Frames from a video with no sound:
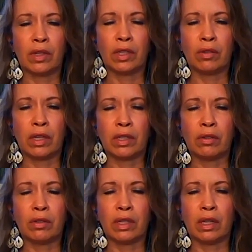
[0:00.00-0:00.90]

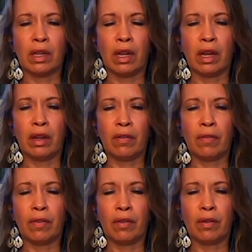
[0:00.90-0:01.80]
stressors in life
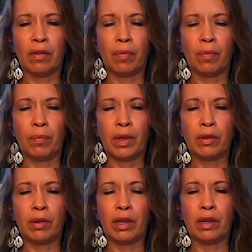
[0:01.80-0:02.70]

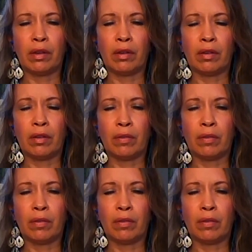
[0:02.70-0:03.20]
between